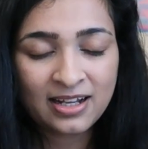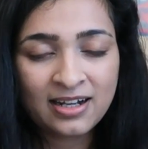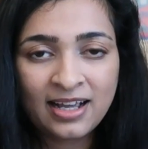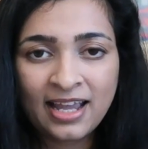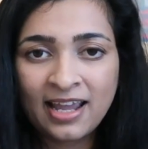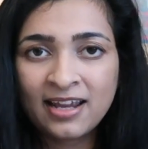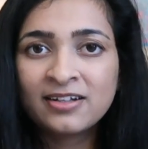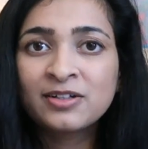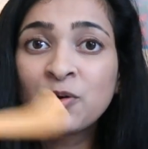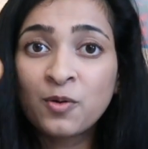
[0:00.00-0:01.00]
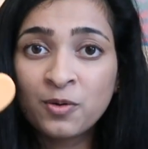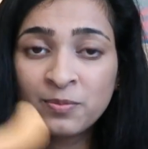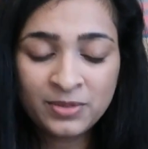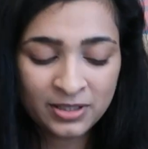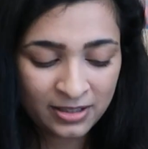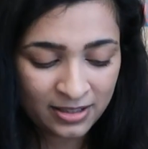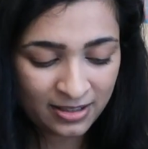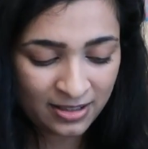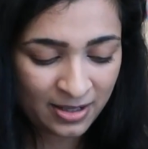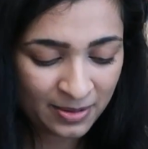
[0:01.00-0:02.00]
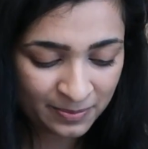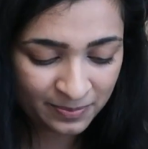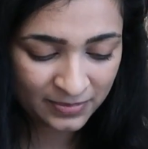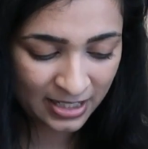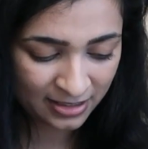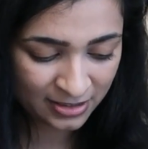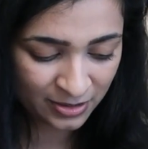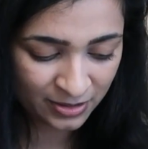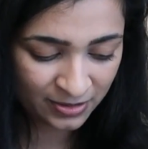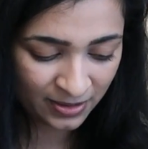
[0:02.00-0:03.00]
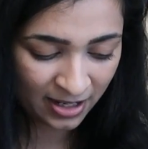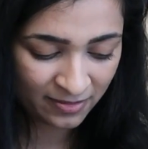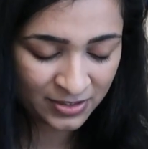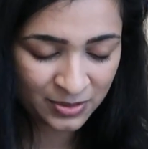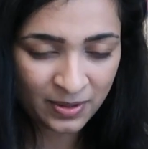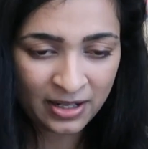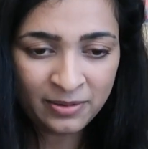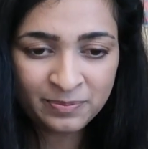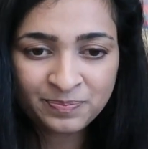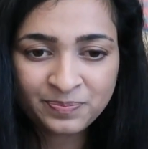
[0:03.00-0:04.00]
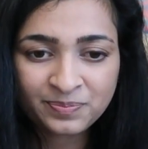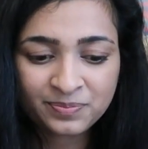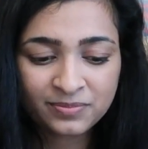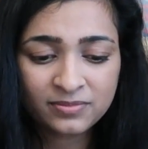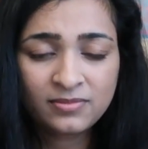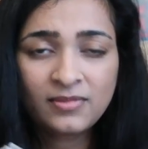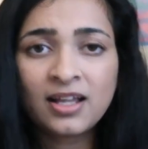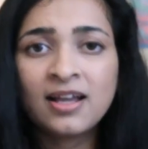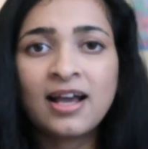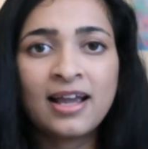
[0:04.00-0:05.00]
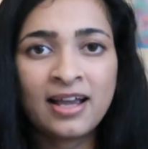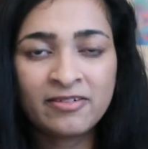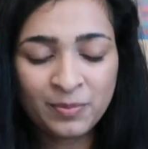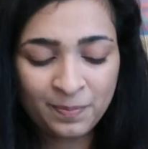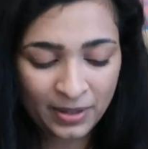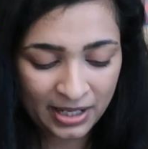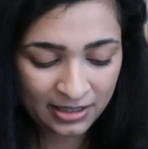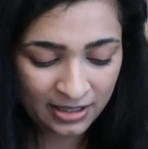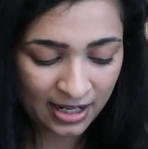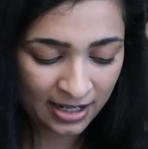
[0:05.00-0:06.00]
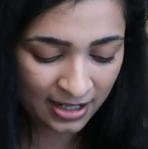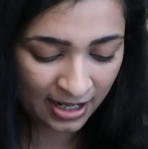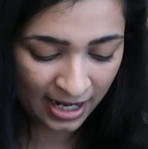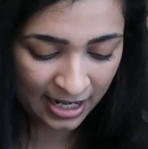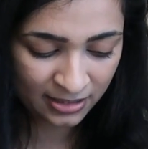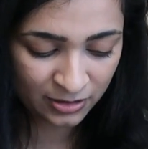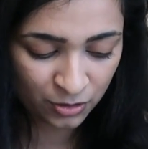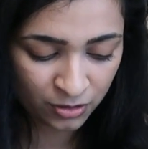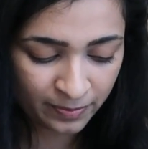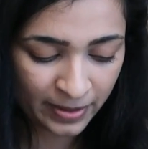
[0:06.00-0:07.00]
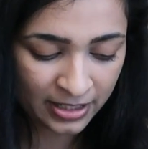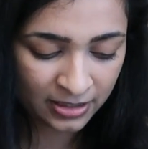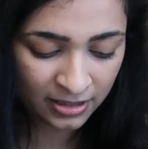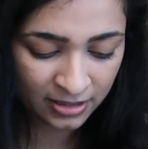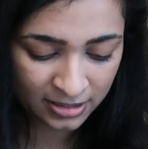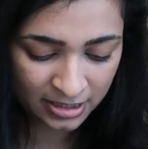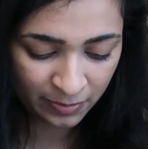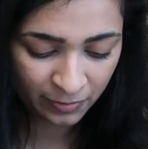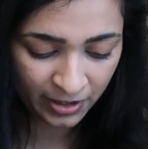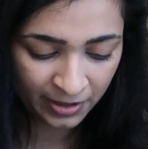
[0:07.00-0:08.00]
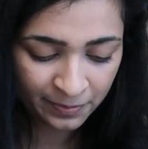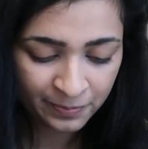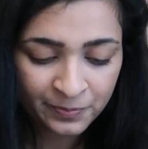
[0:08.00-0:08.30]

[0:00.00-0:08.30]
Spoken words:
a hair comb, that is good to have as well. I have a pen and I had a notepad in here somewhere,